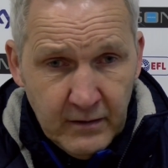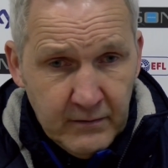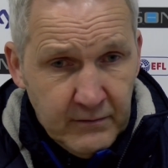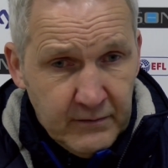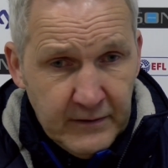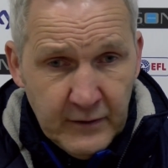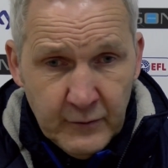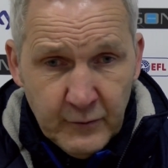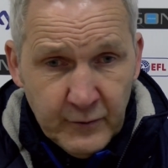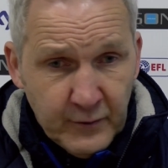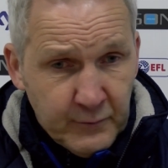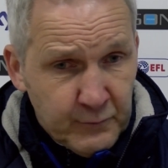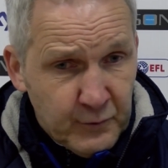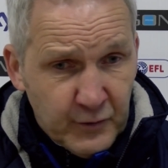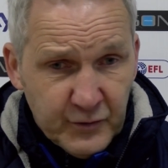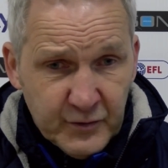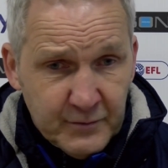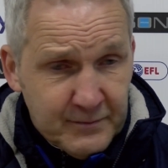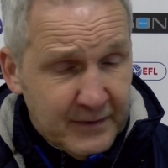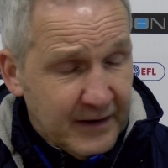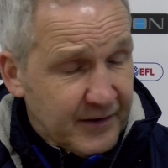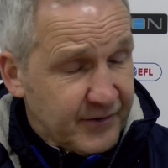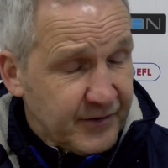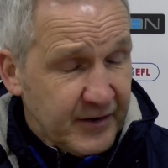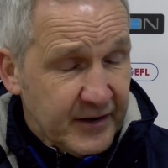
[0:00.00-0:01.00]
there wasn't
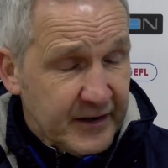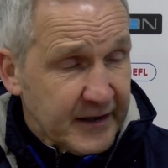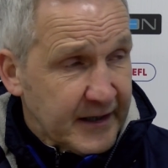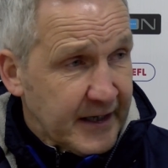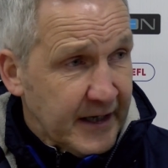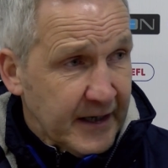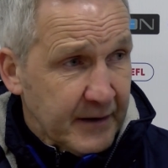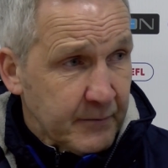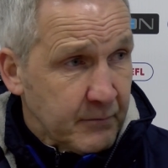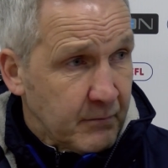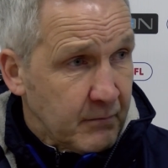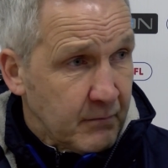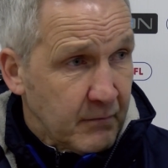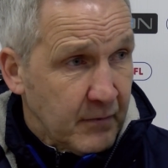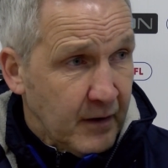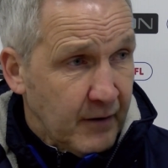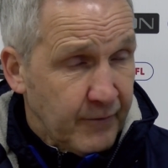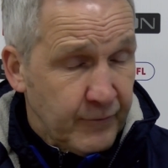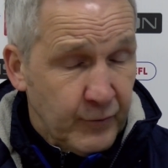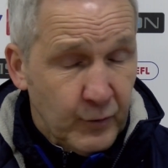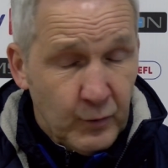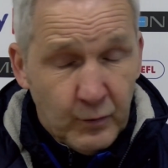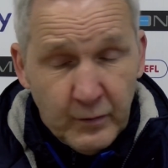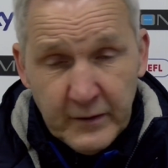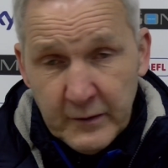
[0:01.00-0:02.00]
much in the game. I
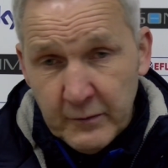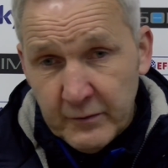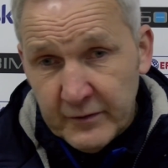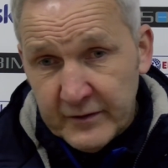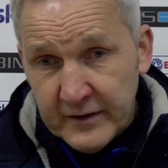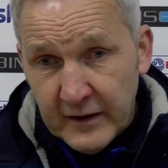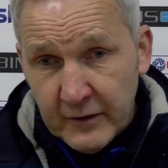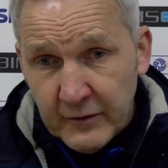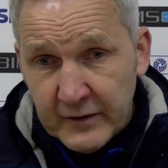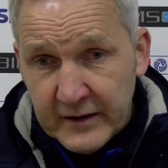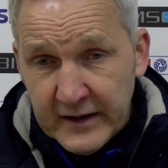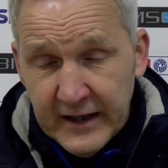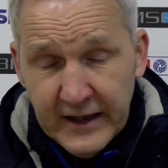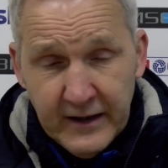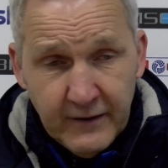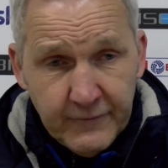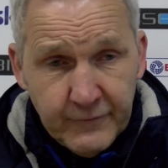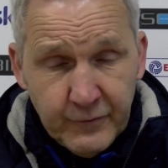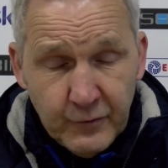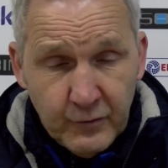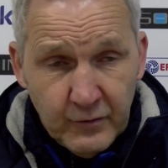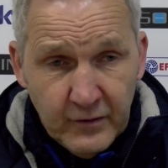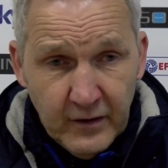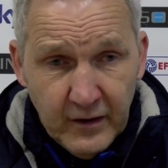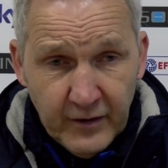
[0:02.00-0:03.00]
thought we was okay. I
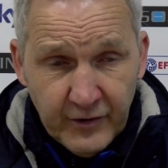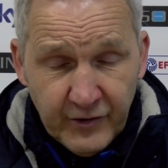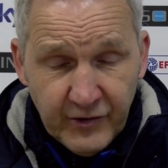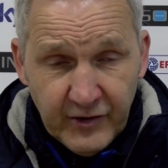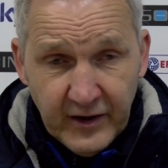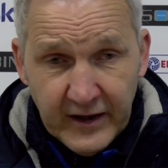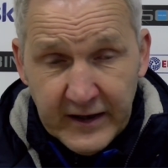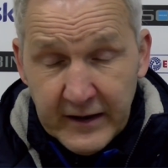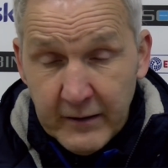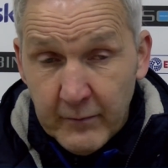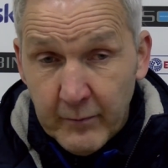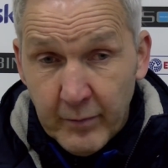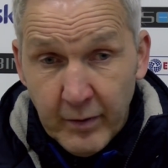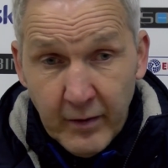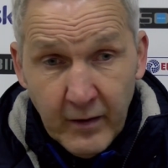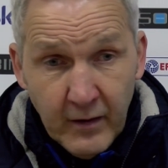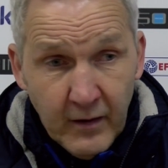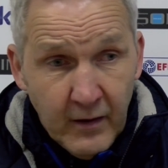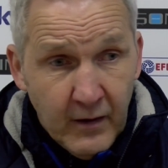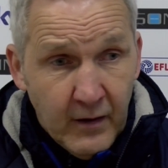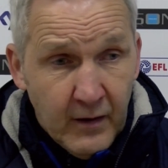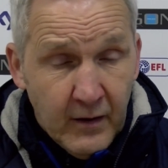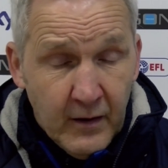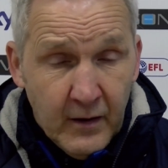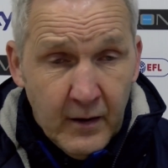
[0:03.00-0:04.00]
thought our shape,
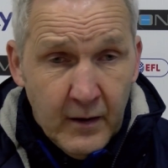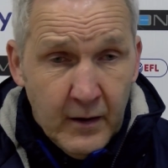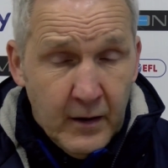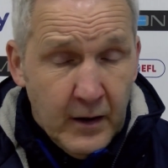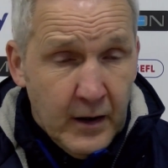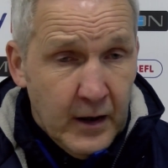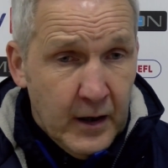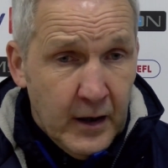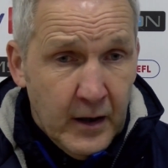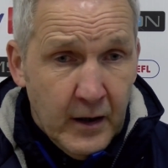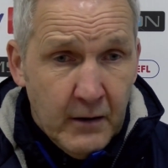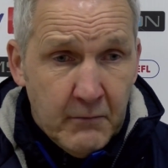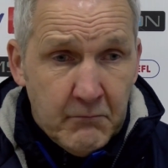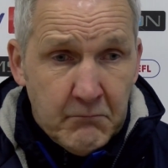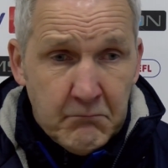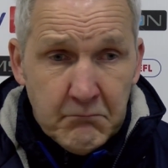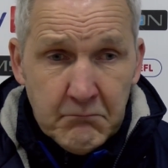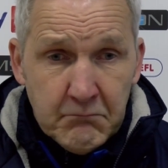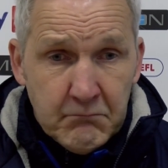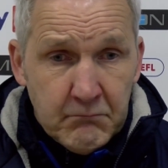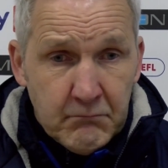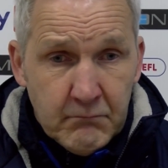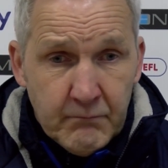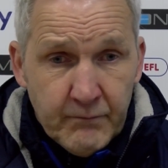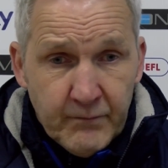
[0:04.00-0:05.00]

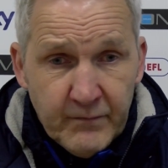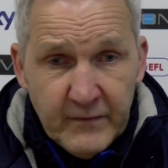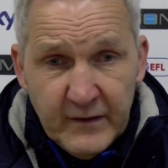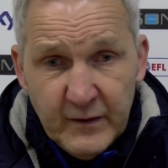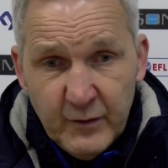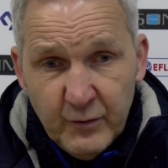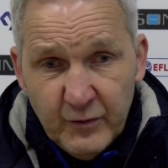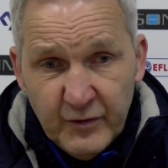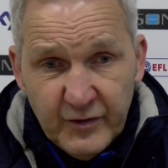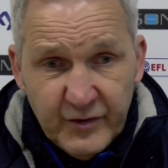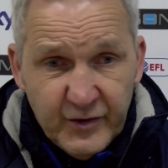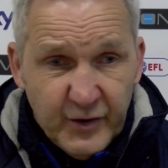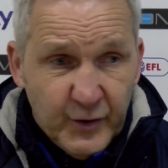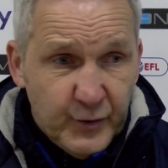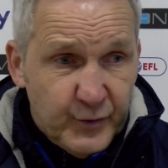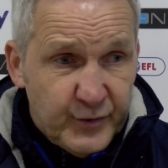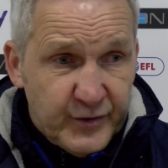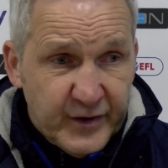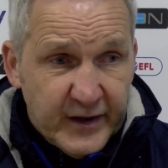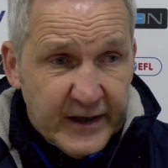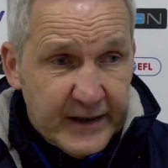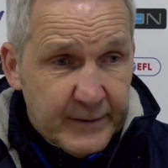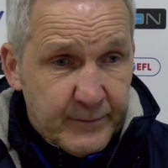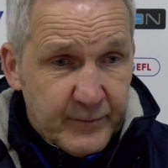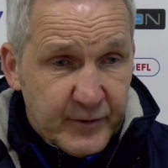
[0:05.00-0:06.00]
it was two
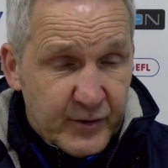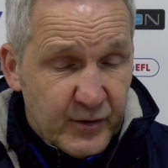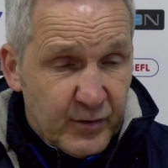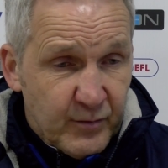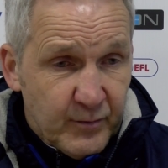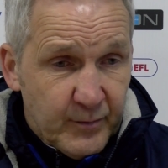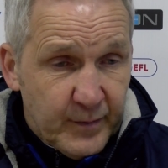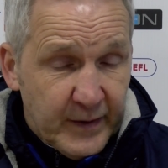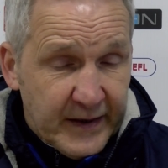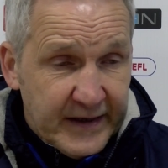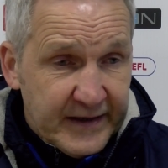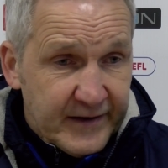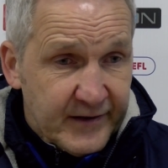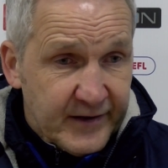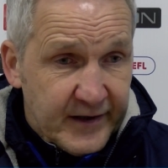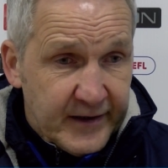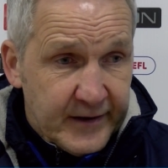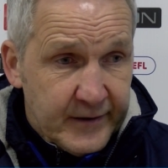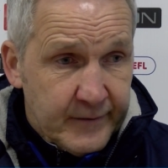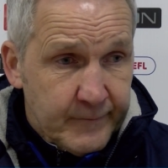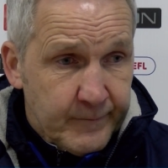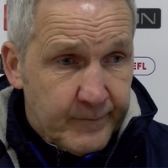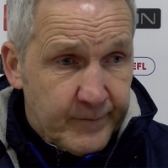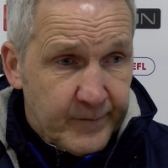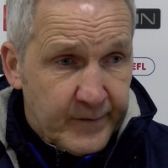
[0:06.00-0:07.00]
teams
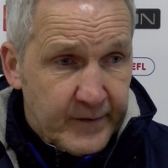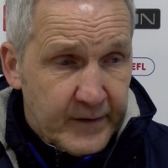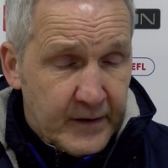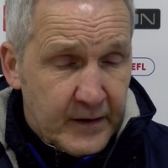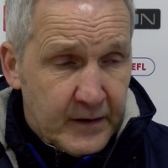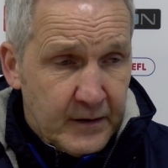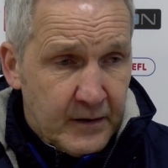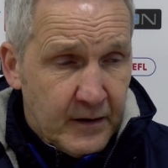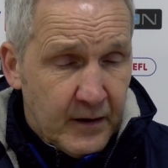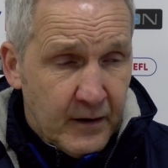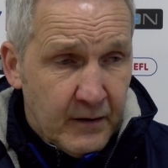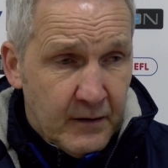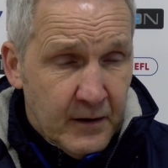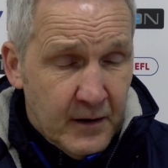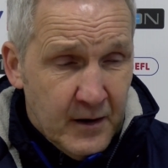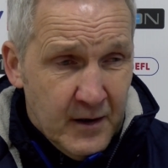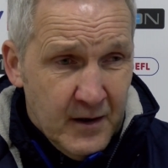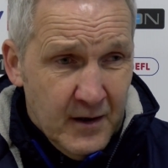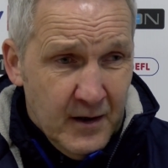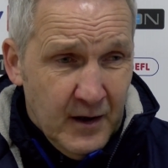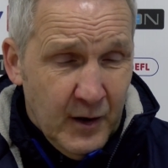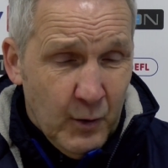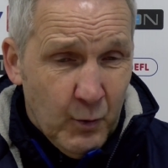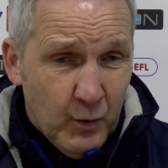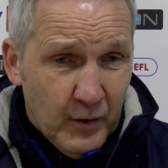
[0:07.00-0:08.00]
competing.
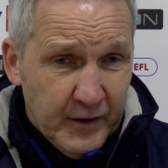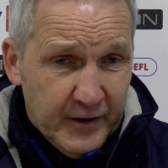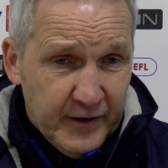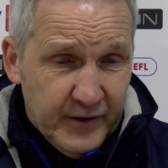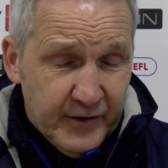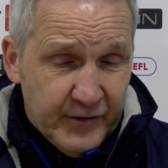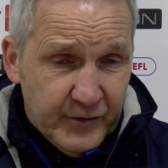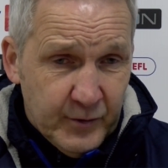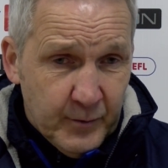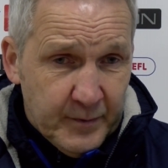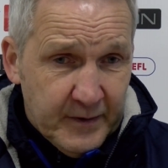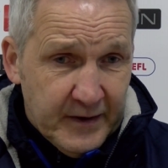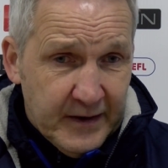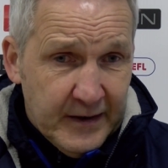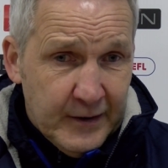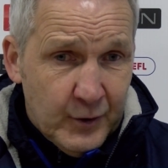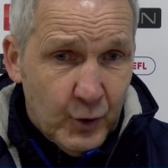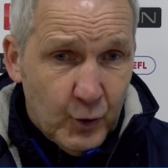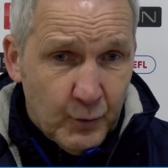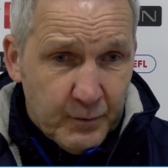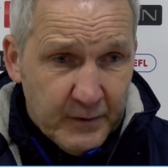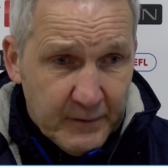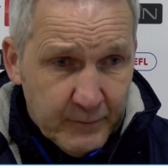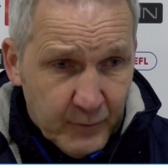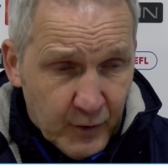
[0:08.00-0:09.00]
I wanted us to be a
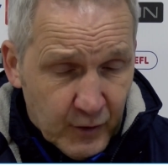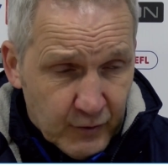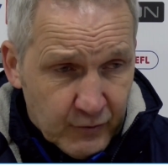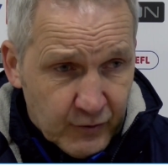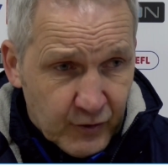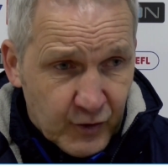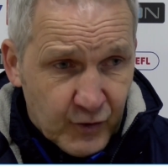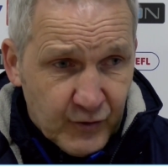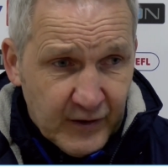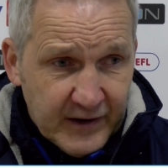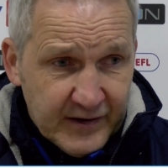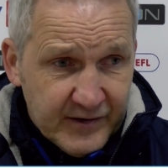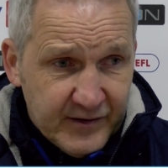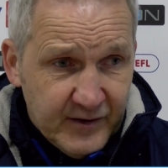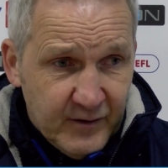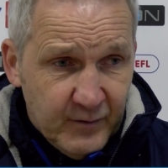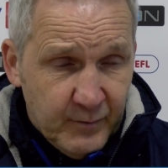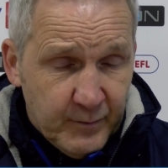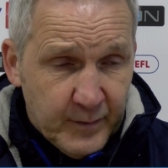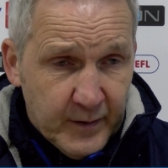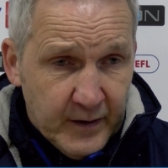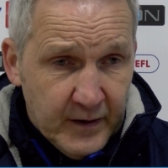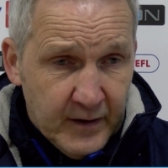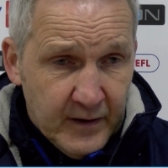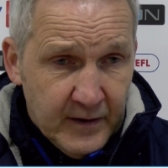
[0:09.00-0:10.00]
little bit more
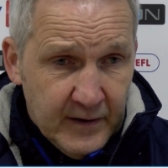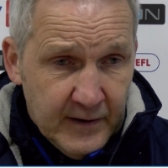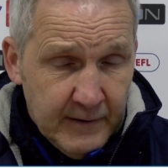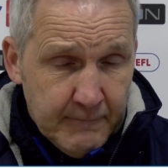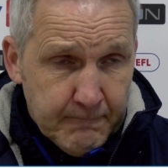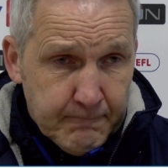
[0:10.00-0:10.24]
aggressive, but